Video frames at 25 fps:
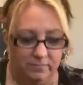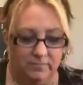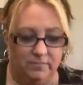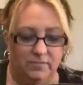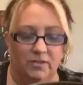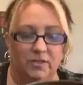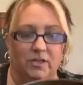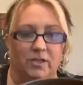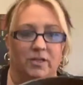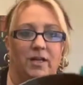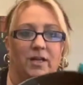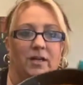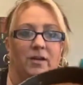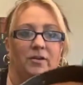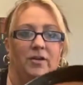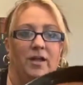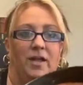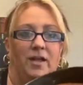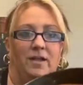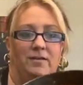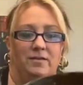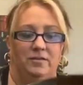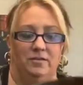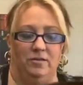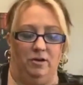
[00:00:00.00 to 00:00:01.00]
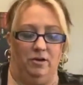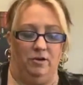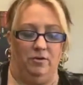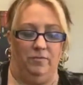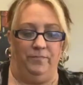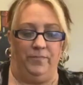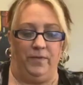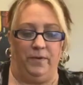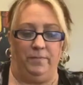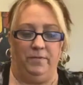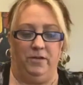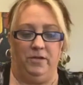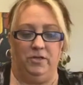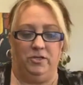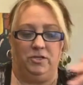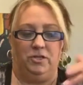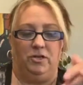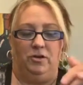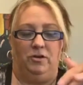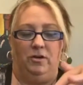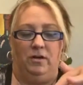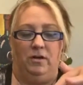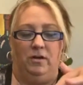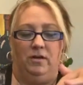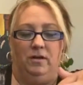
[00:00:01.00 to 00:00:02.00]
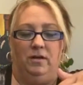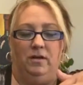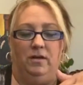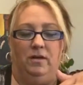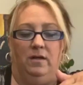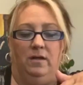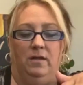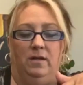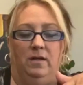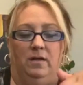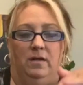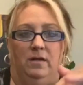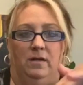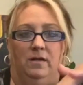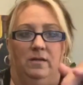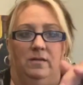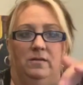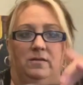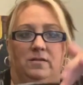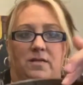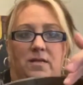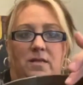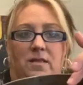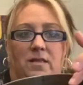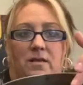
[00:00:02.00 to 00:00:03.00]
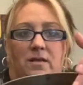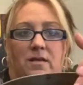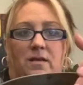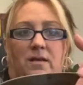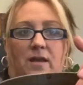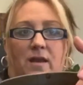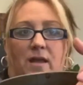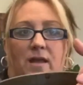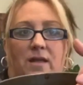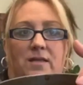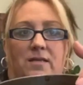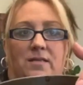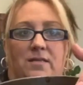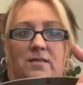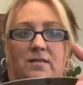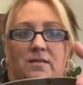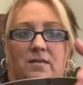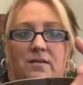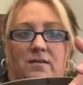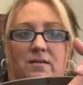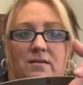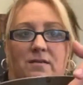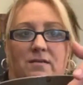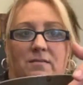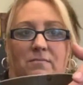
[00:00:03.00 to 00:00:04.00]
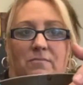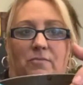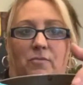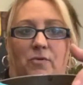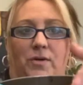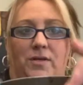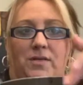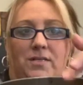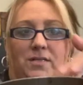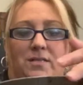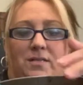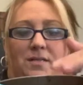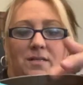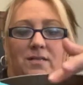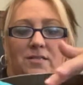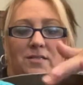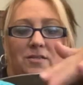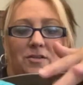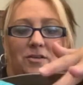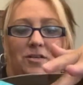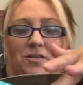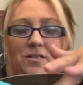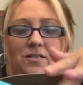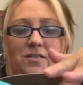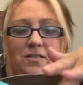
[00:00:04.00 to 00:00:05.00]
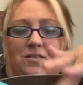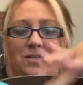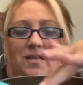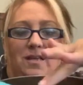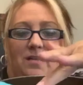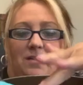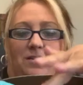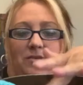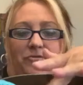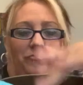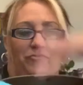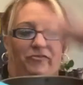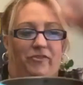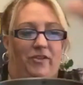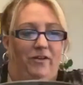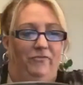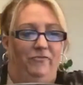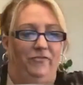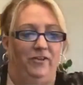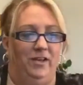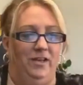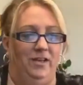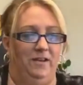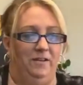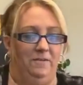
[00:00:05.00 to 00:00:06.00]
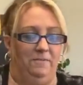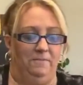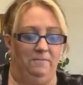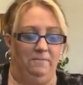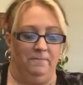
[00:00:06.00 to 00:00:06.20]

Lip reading: Look at, okay, so I'm gonna show, see the nice moistness? You can see the fluff in it.